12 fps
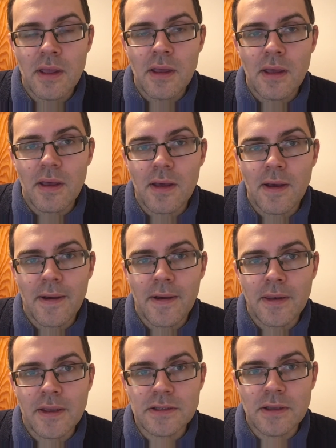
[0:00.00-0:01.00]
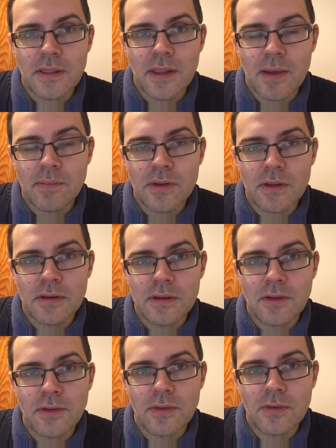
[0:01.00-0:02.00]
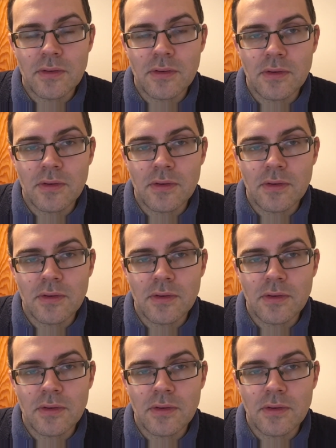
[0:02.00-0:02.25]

and asking them to continue to